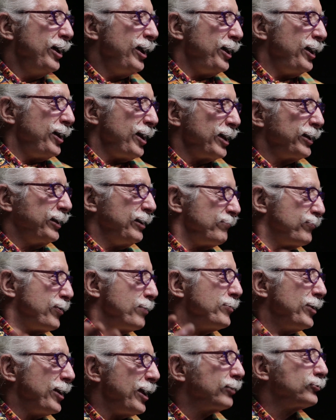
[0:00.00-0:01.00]
and I give
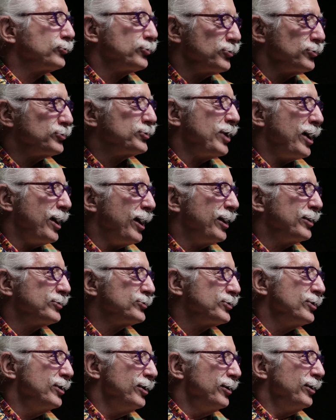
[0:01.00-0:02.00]
them an
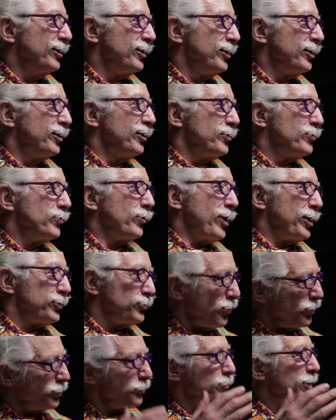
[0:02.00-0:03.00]
exercise where I
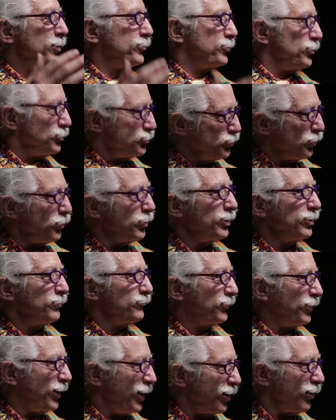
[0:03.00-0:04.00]
talk about the joy
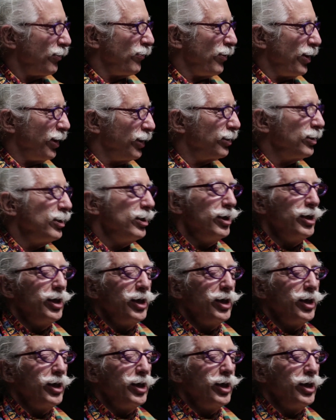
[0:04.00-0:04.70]
of caring,